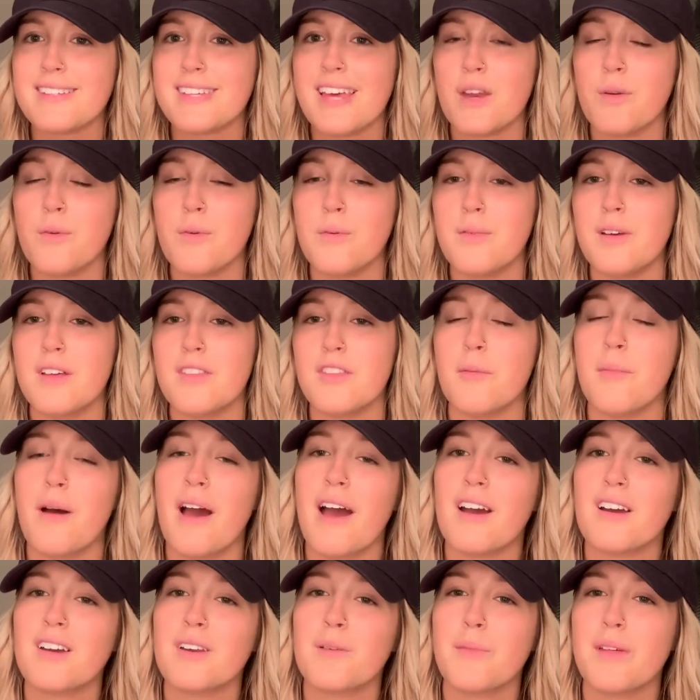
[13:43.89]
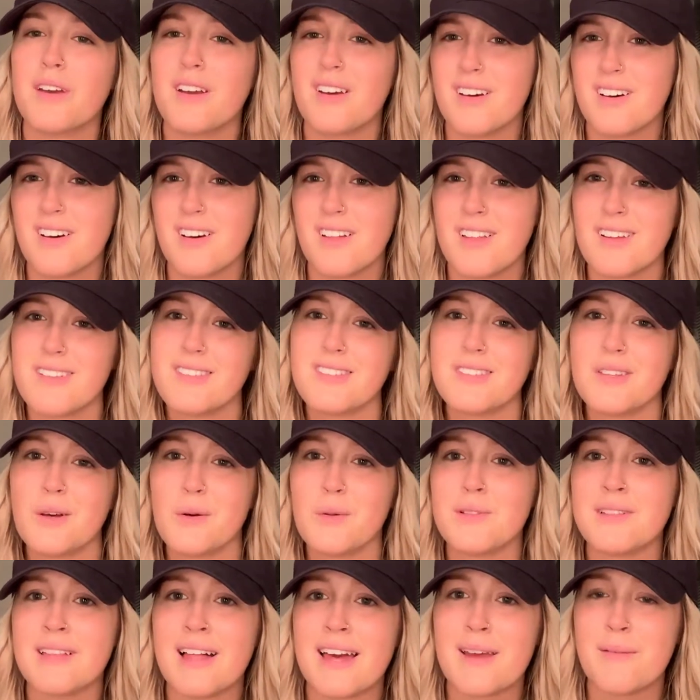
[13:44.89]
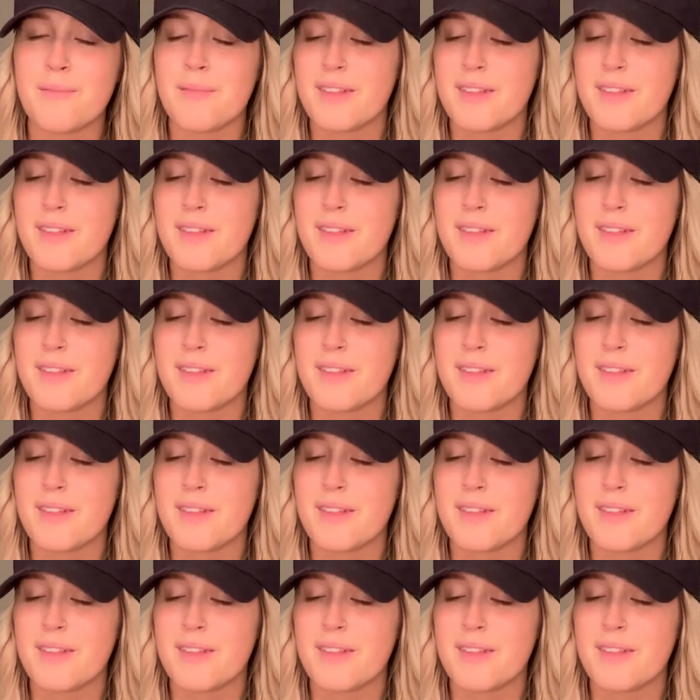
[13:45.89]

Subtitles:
head would be in the back, and I'm like, oh, that's so lame.